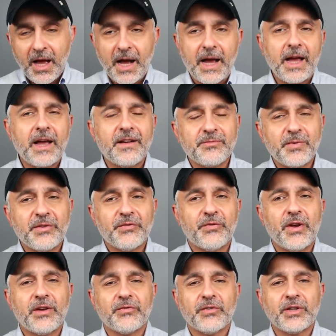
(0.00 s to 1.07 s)
I have my
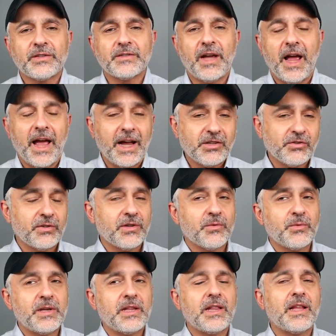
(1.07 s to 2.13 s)
favorites. I actually
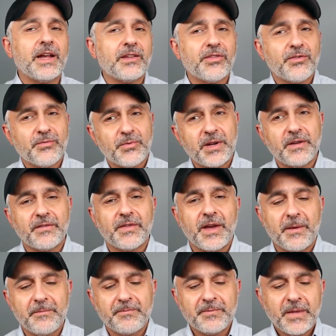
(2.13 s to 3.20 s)
really like three of
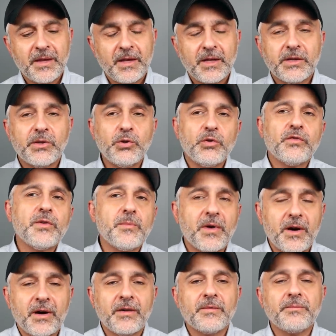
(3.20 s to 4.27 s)
them. Two of them
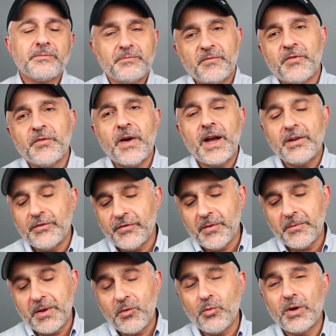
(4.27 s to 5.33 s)
are fine
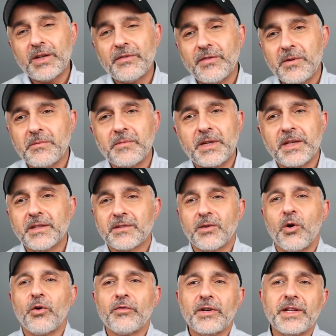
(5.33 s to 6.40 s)
for me. One of them is
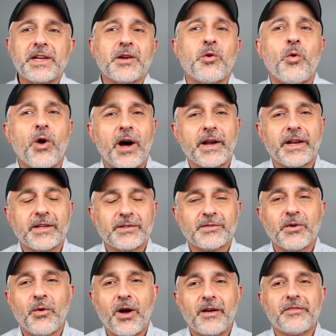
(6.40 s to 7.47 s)
overly aquatic,
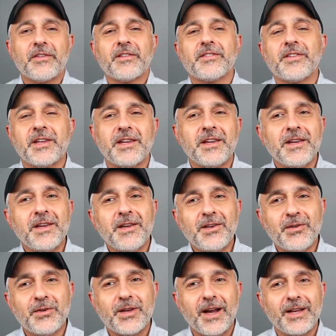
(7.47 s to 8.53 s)
so obviously
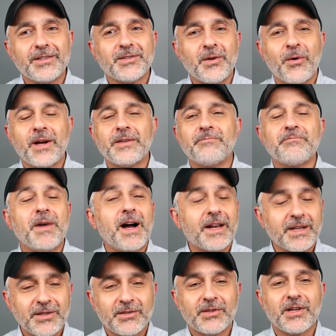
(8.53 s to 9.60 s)
you guys know I'm
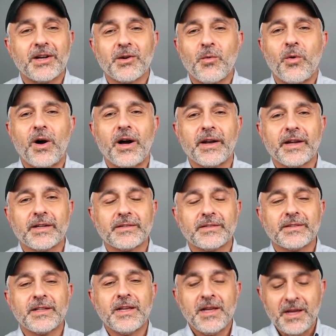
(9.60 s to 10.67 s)
not into the
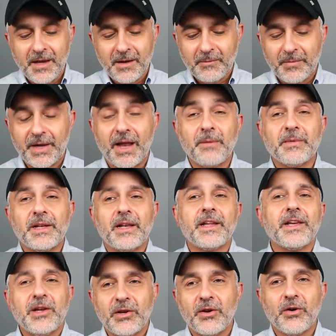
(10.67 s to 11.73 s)
aquatics, but I'm gonna
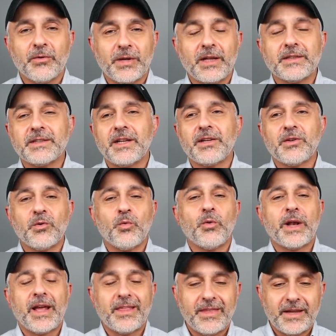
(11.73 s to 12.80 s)
let you know, and I'll tell you
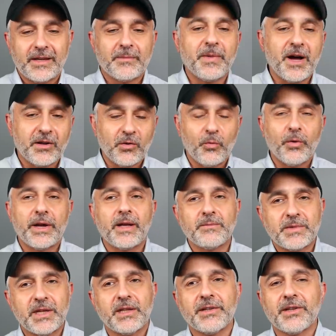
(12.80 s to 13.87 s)
what I think about it when I'm
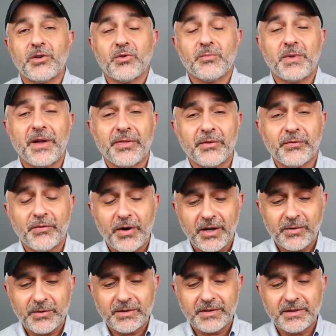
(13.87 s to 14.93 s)
telling you about the
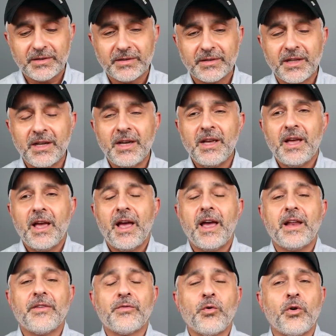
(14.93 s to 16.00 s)
fragrances.
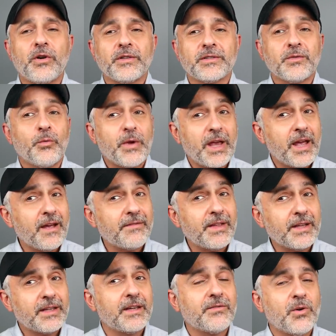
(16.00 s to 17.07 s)
And of course we have
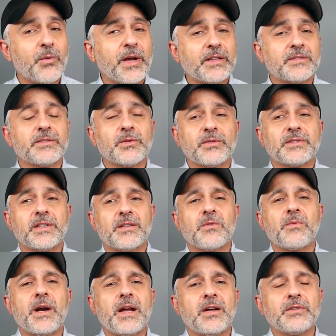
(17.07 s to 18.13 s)
that giveaway, so stick
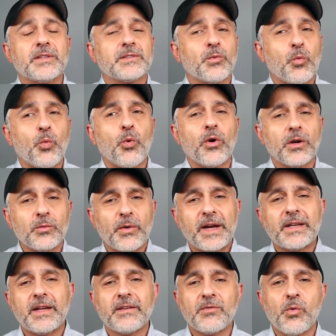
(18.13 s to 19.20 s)
around. It's a
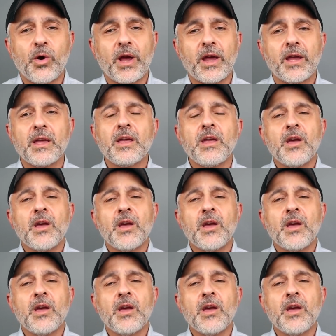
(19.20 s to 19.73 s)
worldwide giveaway,